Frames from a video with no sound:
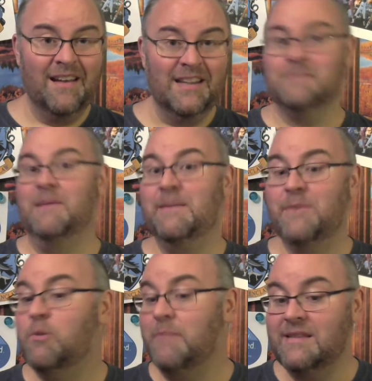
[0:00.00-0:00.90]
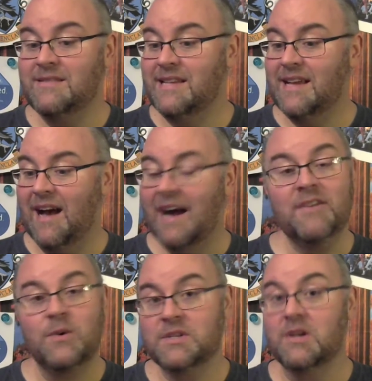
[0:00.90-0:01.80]
Despite my obesity, I've
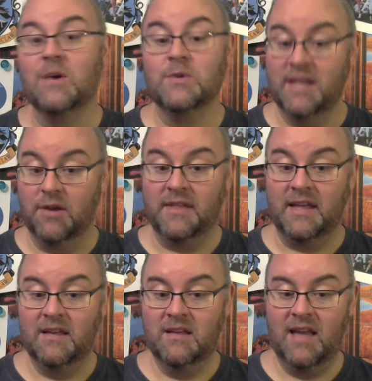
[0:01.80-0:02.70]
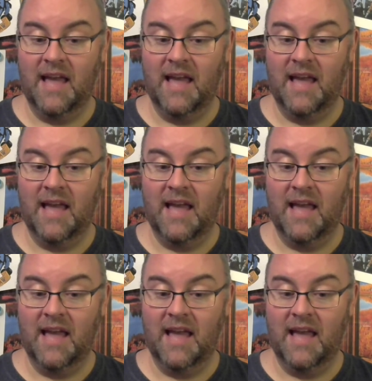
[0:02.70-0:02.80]
always thought I was healthy.